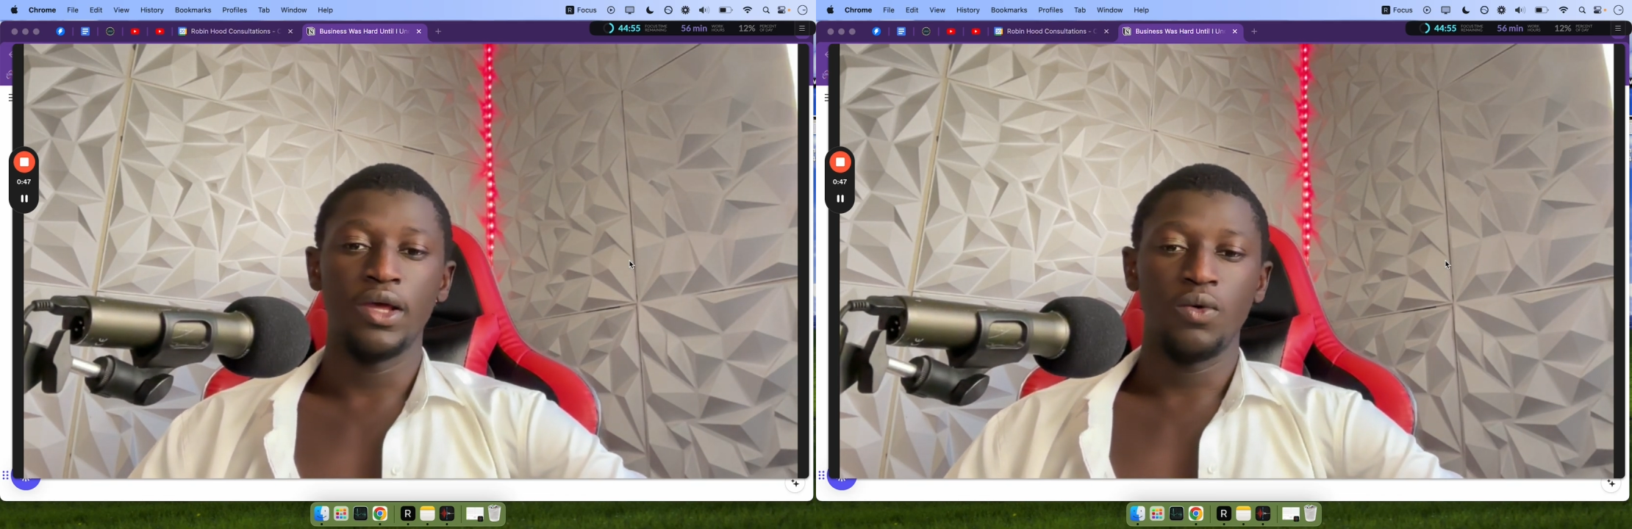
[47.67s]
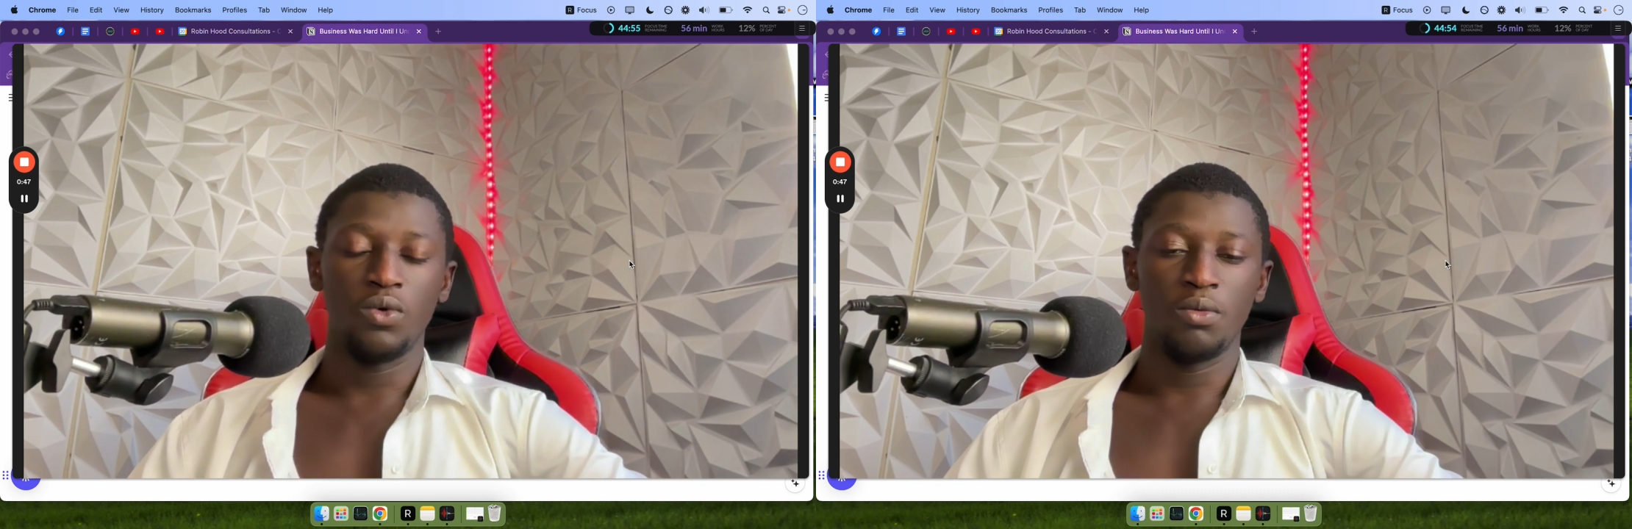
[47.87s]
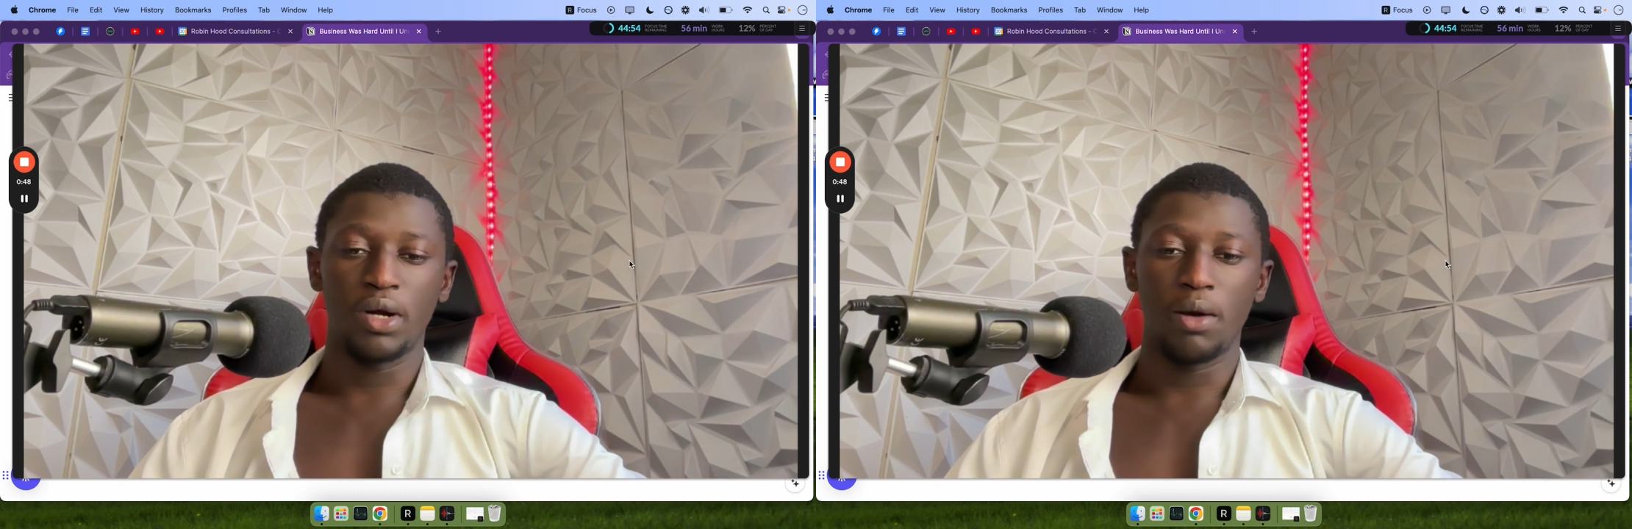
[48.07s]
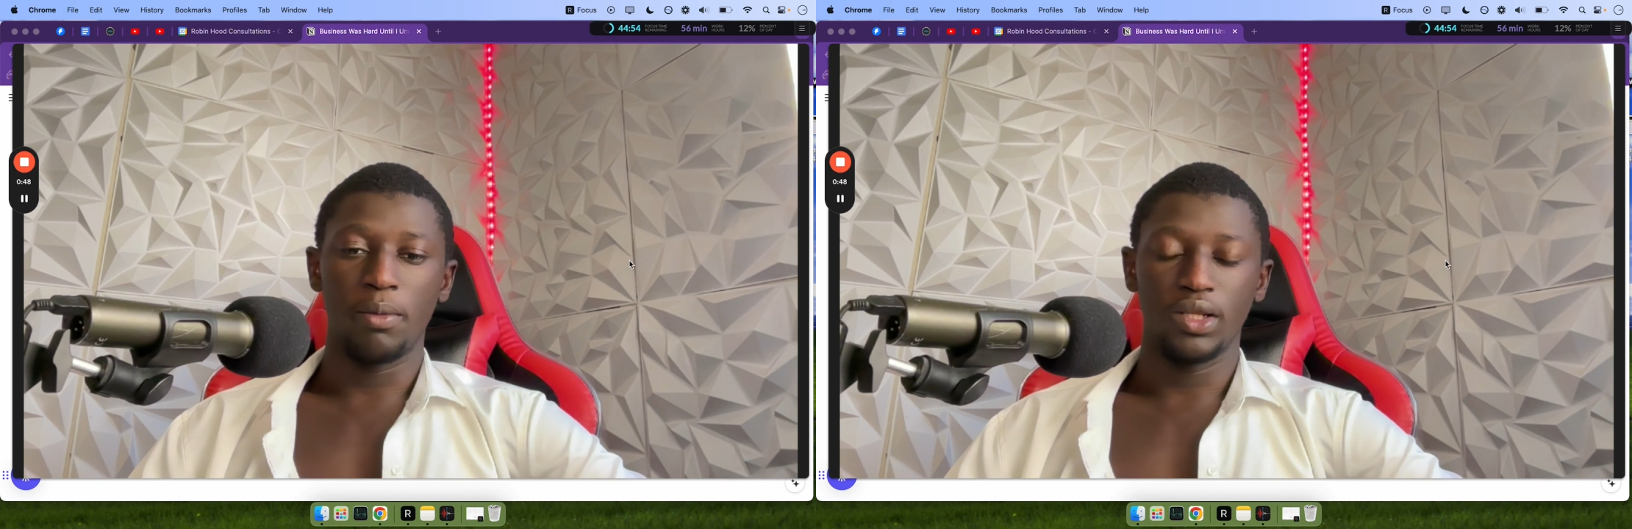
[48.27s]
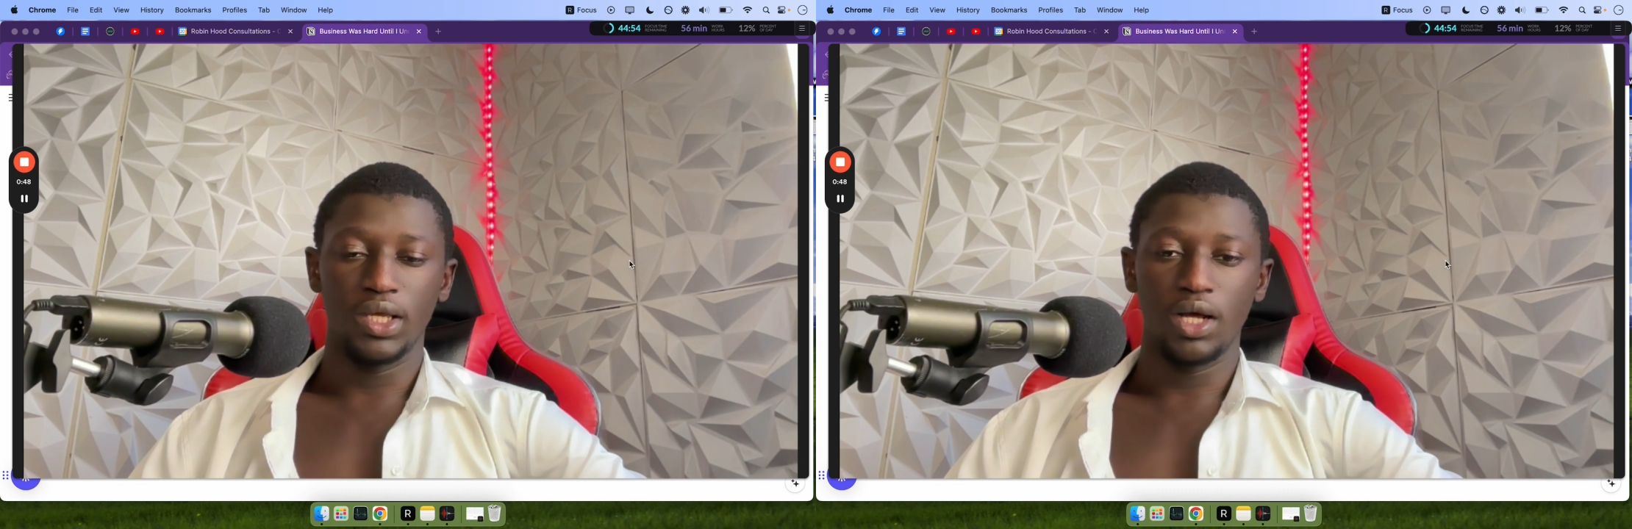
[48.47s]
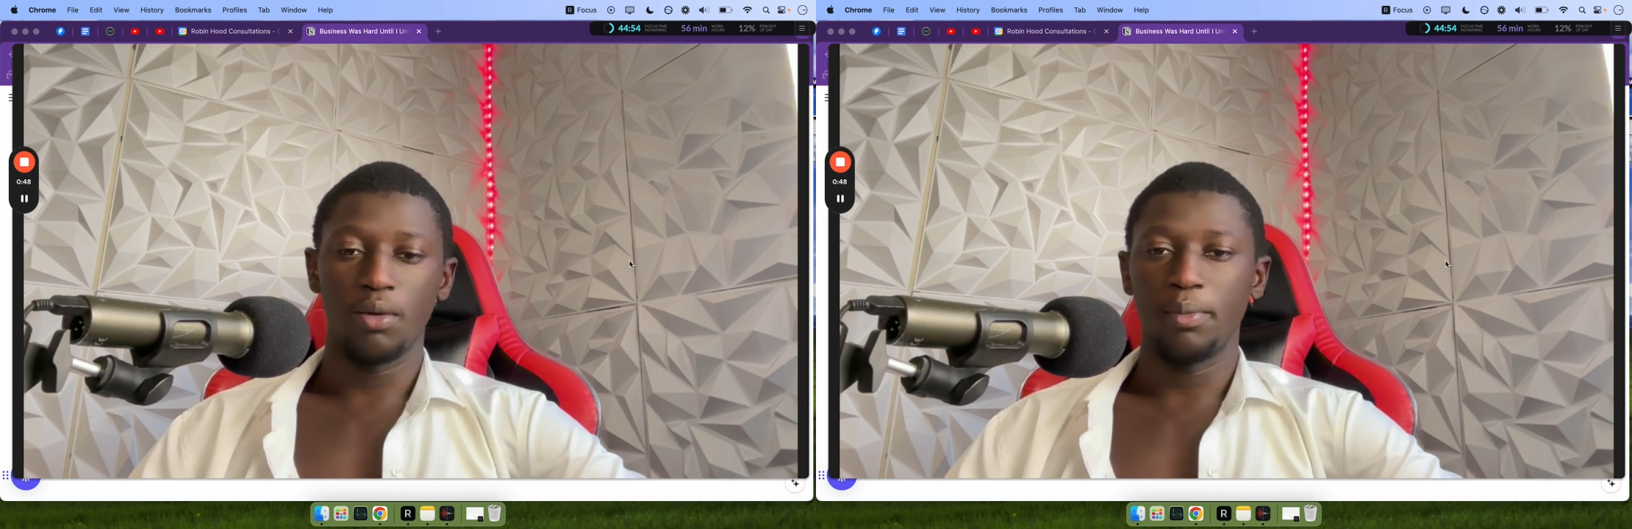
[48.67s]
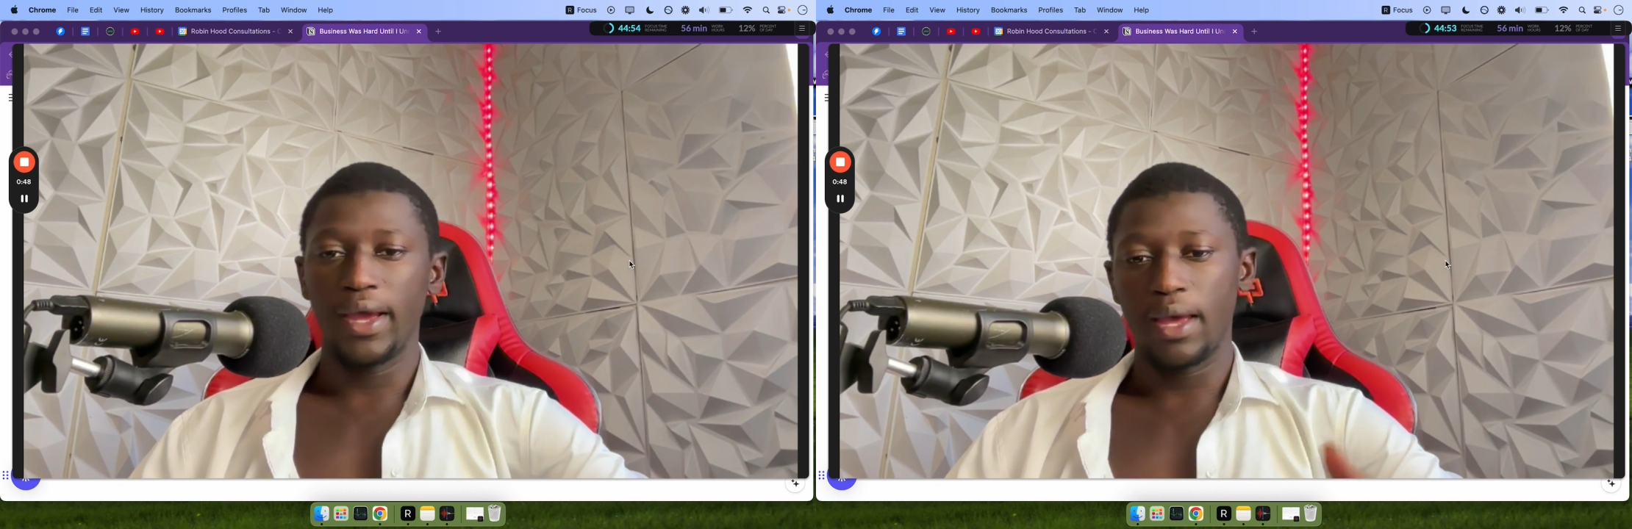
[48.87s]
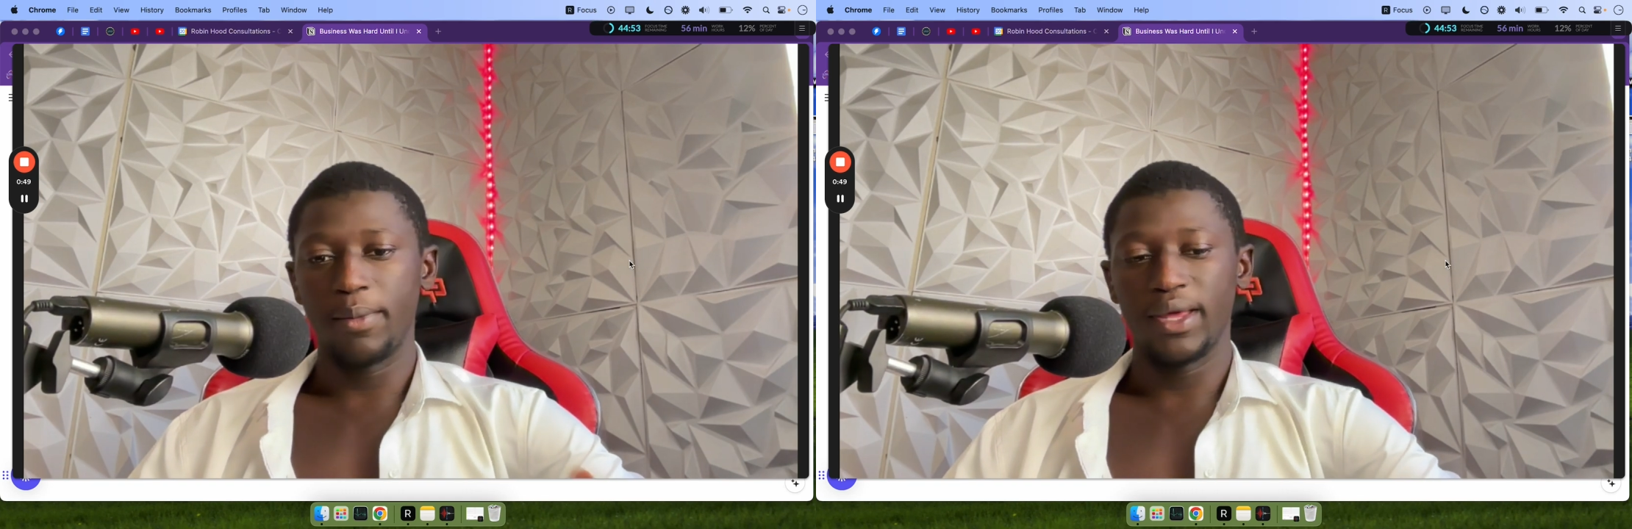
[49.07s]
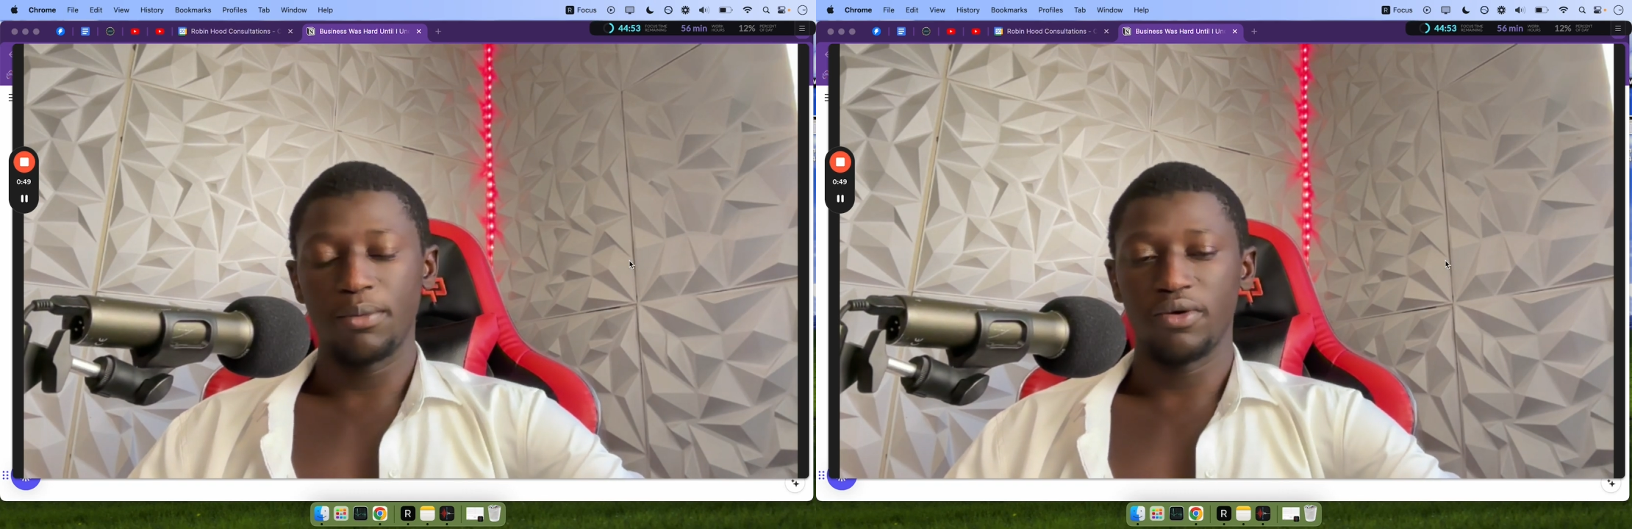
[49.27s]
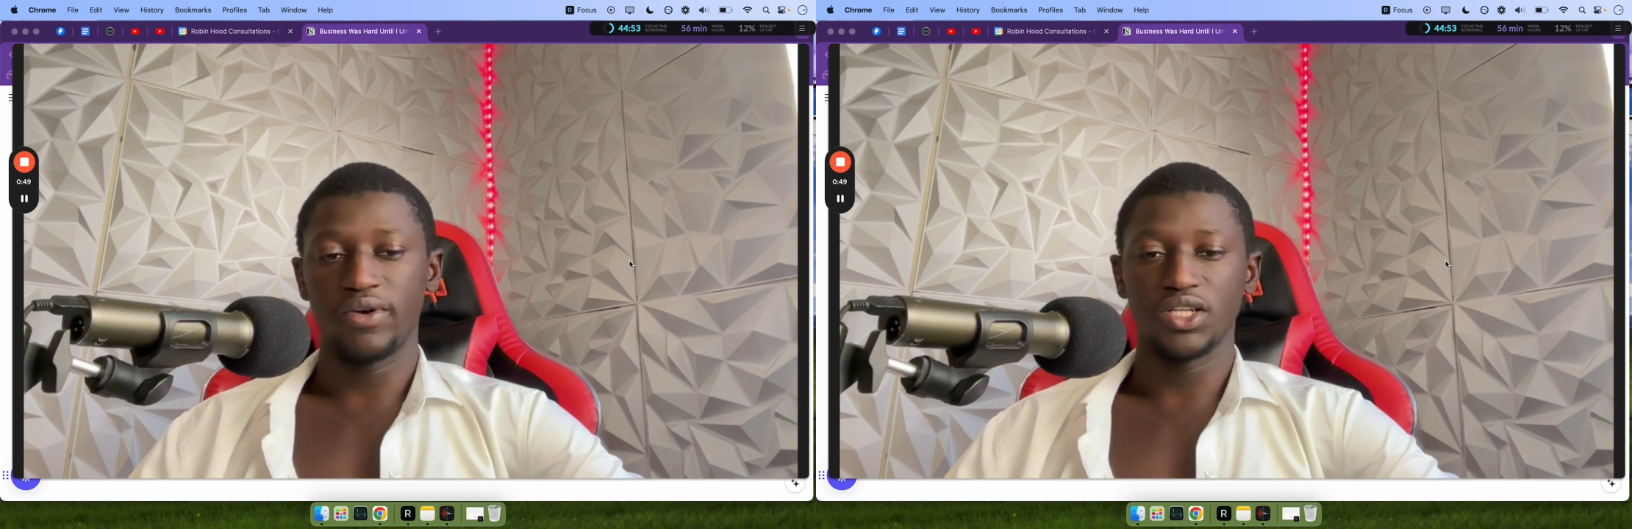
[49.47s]
We primarily help M&A
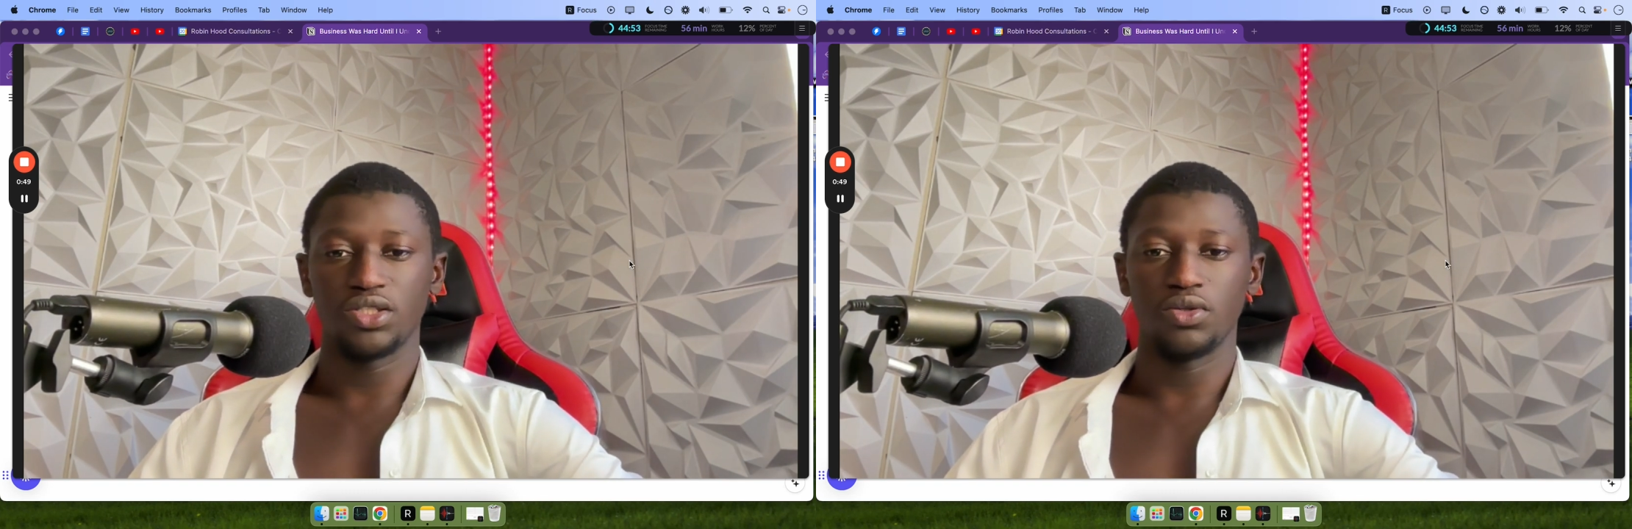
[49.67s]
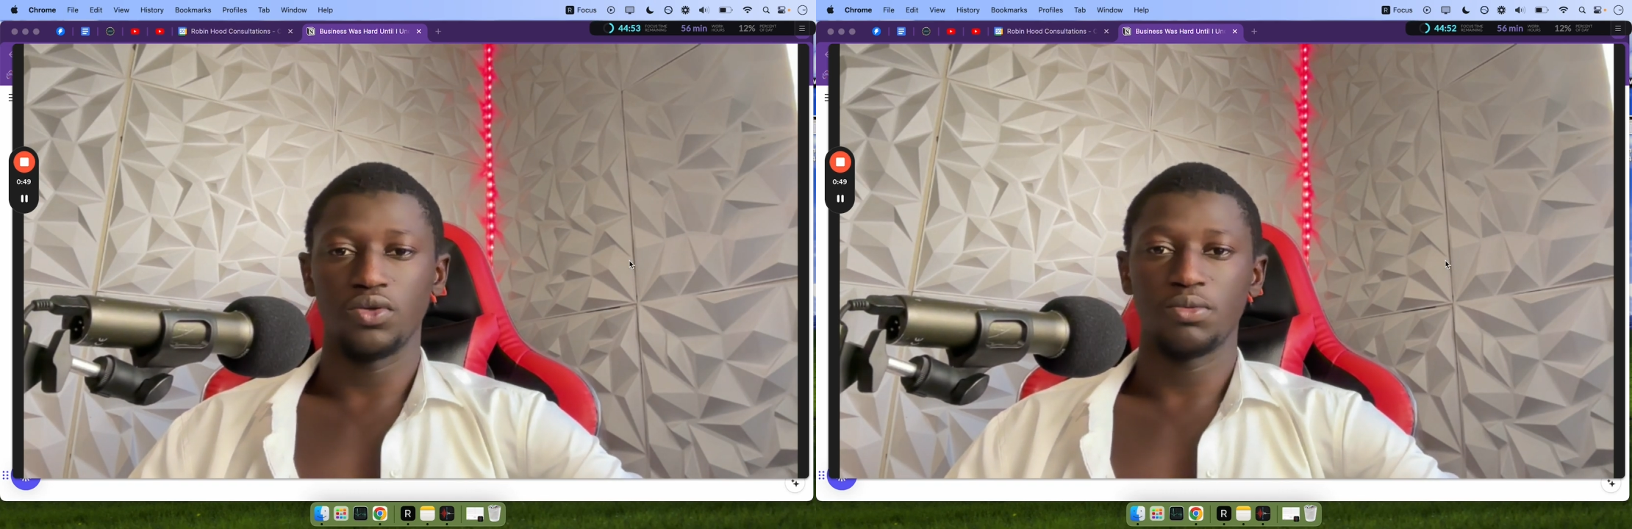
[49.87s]
professionals,